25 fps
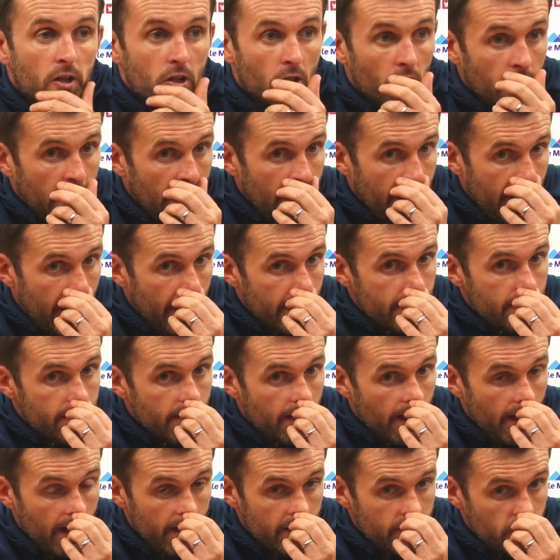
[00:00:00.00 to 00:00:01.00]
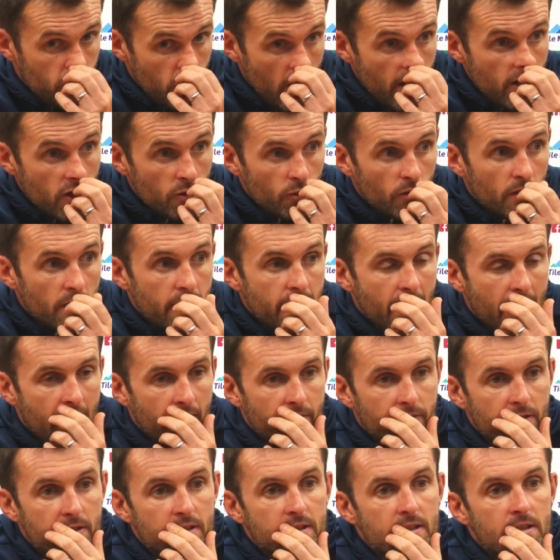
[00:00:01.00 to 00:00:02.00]
Look, I genuinely
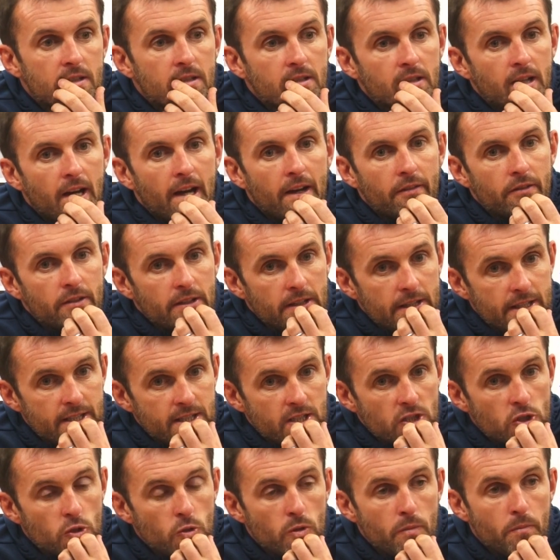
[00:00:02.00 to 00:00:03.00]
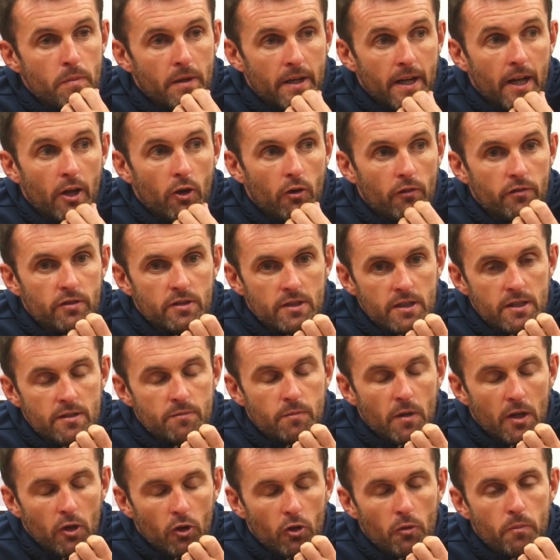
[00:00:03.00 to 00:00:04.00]
haven't listened to it, but I obviously,
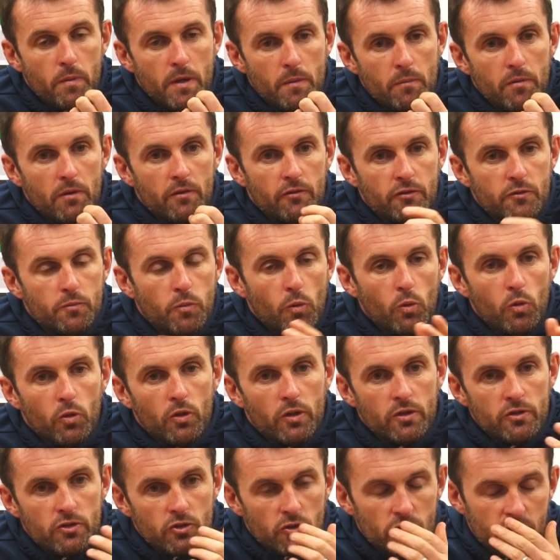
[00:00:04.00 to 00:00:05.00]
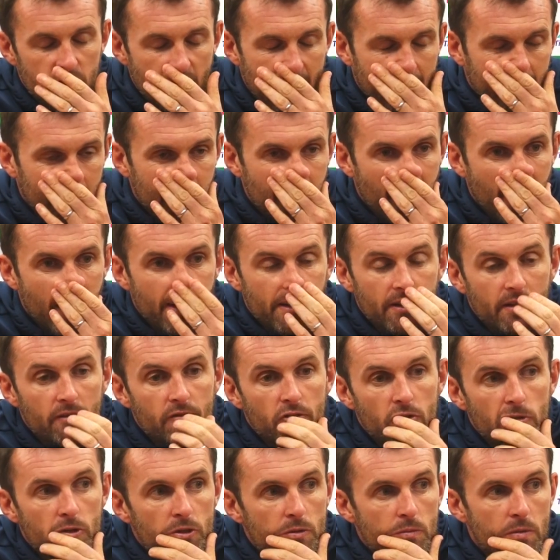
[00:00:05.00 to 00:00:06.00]
a lot of people have spoken, so secondhand I've
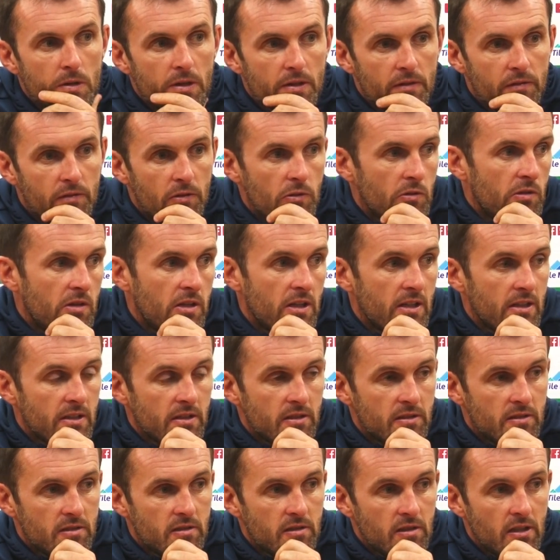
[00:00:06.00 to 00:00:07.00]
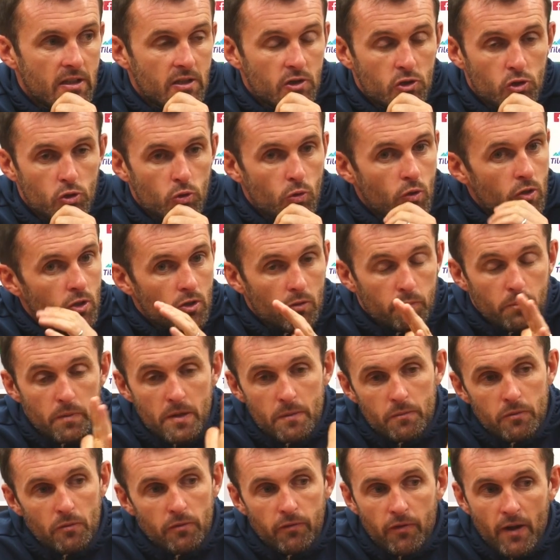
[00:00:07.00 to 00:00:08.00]
heard about a few things and so on. Look,
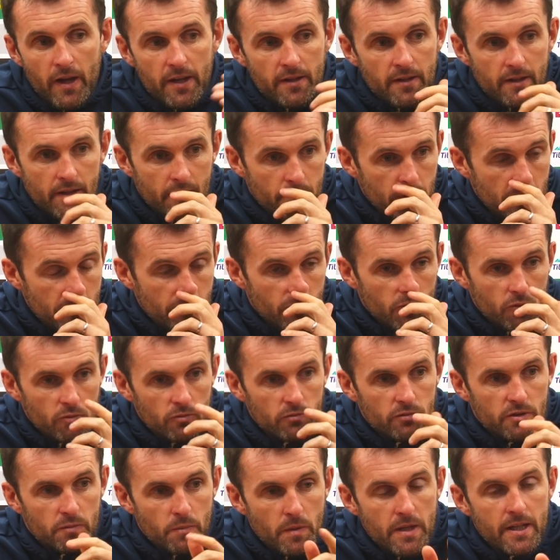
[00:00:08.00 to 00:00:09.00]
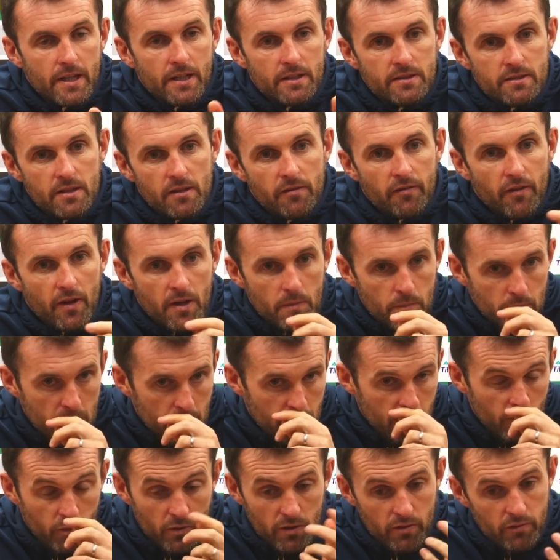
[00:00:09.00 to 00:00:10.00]
people speak as they find
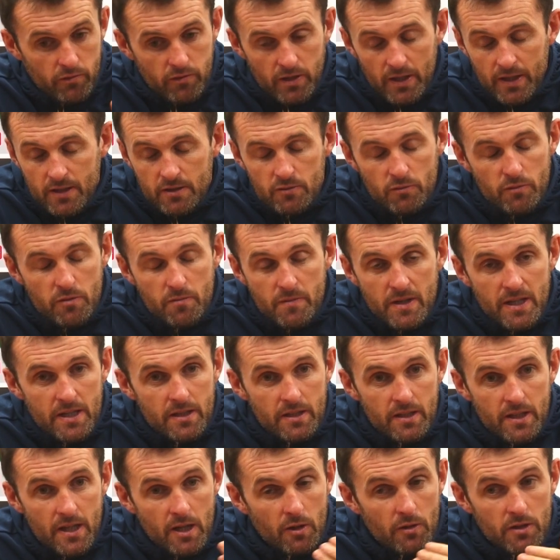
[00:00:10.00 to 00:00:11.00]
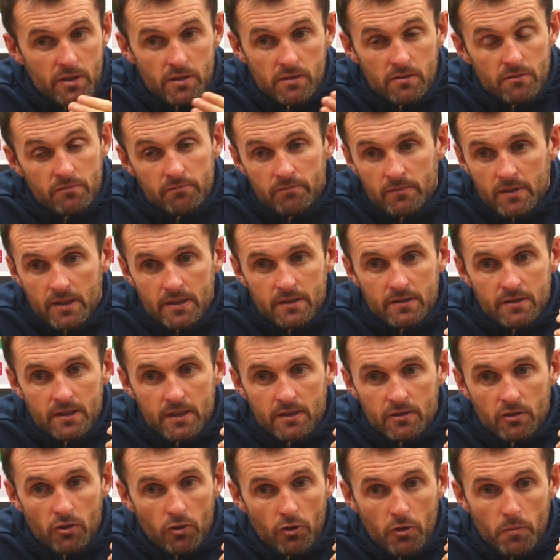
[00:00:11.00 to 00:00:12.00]
people. With the thing is with the media now is
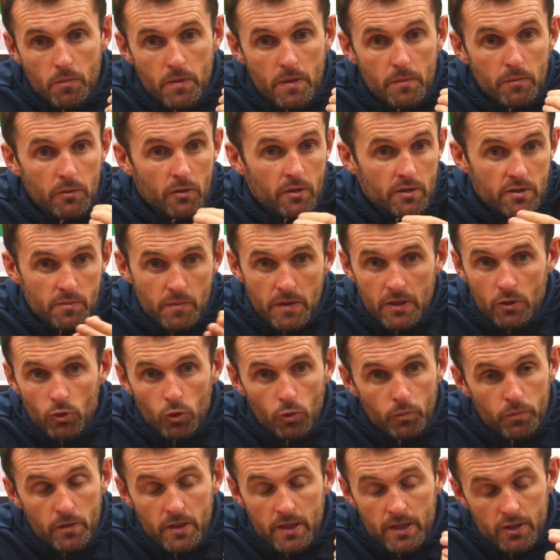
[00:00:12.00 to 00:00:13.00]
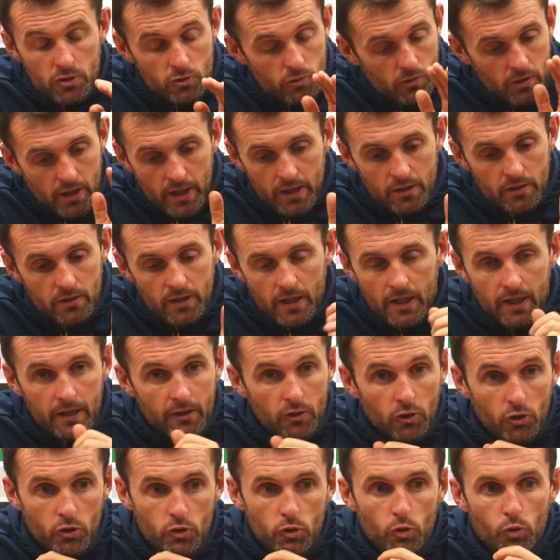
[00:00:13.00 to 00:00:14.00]
there's a lot of people can speak openly and so on, and I
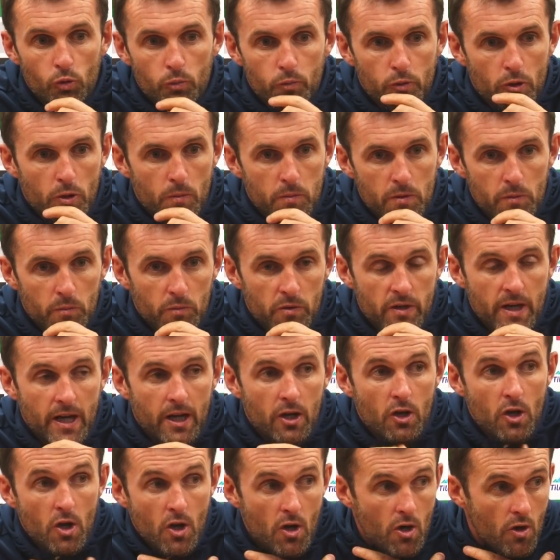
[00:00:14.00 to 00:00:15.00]
got no problem with that.